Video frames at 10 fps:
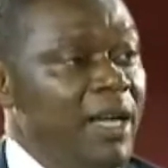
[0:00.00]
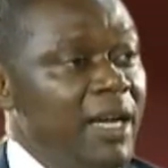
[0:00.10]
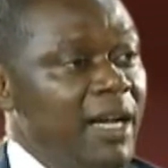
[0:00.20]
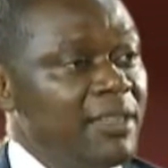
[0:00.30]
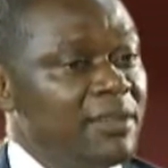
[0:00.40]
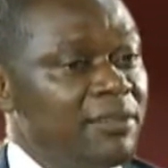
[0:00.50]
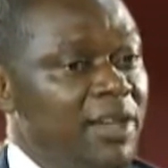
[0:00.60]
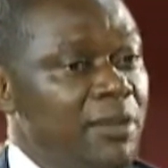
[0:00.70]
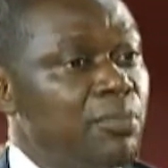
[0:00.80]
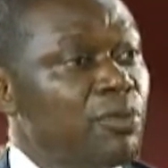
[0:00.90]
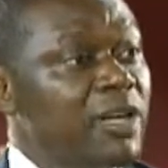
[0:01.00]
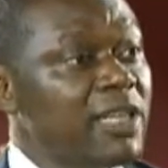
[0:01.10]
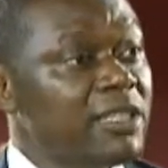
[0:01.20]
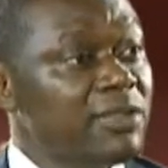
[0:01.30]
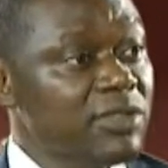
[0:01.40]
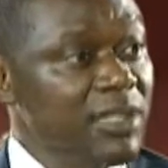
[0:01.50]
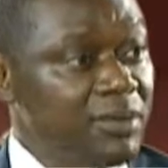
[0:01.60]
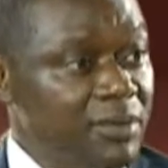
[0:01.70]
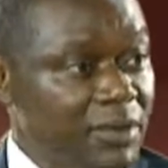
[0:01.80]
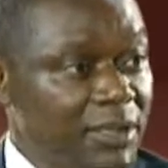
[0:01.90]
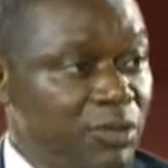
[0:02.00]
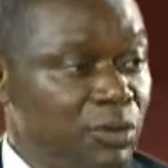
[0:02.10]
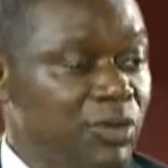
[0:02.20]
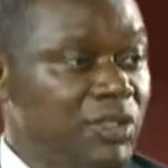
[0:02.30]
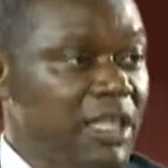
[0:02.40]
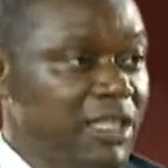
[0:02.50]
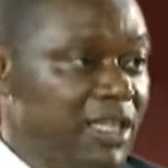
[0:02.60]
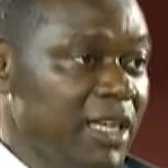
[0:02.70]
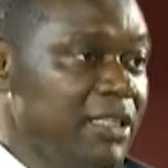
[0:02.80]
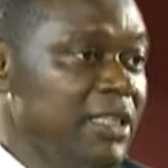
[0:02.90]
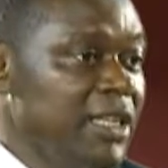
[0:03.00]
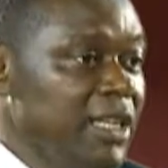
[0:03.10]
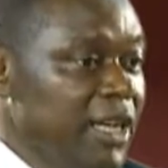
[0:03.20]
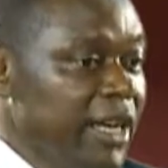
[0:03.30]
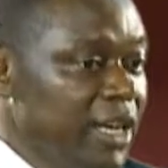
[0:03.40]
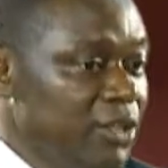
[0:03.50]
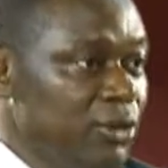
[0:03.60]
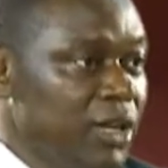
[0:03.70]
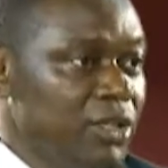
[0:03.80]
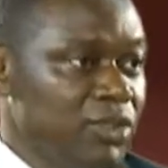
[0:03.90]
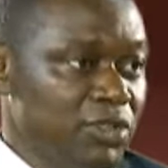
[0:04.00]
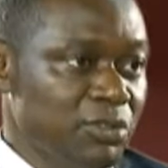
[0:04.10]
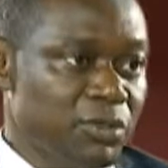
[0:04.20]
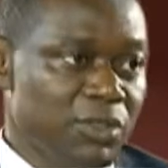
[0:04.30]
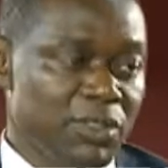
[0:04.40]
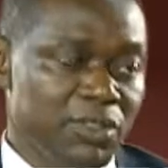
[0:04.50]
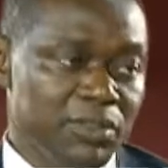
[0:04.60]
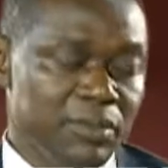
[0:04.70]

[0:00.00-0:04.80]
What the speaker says: as a very progressive step towards Nigerian electoral jurisprudence.